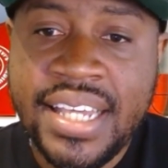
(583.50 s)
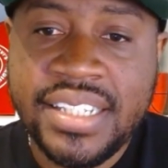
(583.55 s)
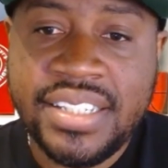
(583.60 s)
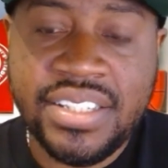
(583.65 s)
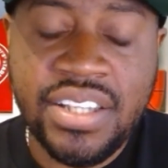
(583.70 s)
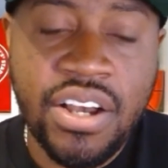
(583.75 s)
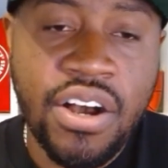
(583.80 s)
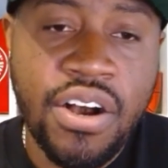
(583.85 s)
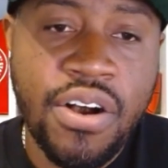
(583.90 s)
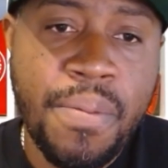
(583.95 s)

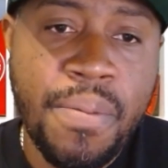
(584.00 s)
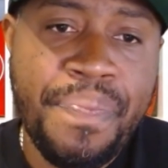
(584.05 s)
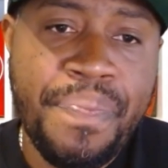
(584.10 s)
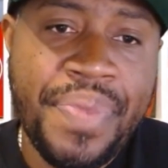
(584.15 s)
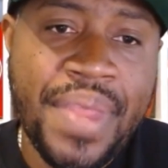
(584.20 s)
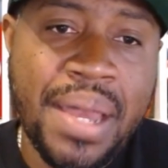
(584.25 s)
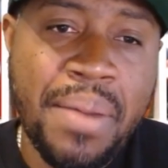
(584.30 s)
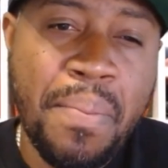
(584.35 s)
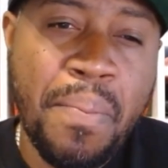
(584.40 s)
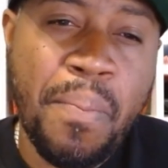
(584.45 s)

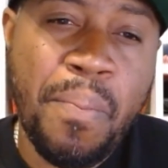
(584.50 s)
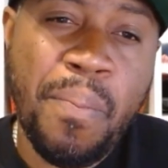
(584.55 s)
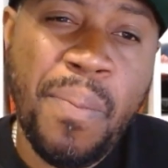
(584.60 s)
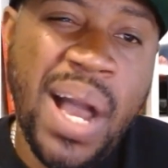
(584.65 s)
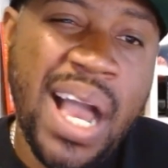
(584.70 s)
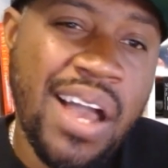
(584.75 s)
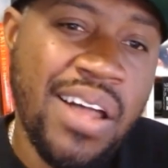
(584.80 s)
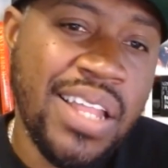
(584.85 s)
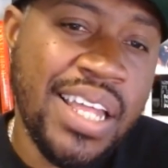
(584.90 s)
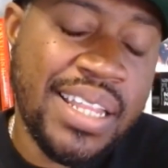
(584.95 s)
So,
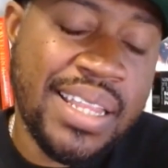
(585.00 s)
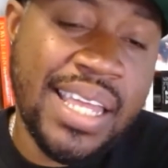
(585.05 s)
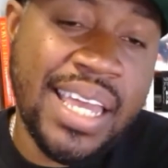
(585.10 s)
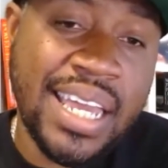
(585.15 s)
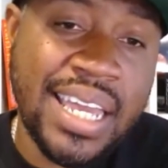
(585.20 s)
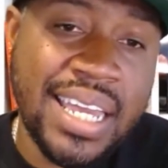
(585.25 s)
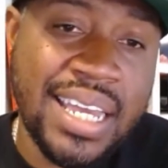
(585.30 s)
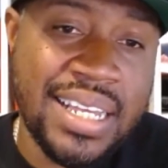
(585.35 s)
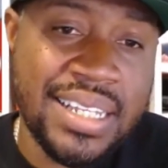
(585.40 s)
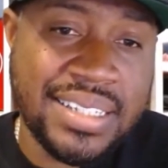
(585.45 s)
my only
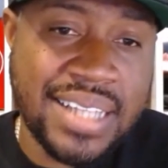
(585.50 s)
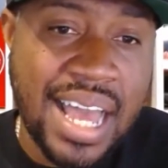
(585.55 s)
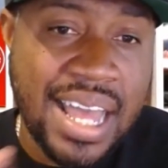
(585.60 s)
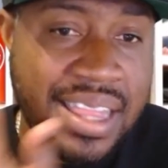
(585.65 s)
thing is,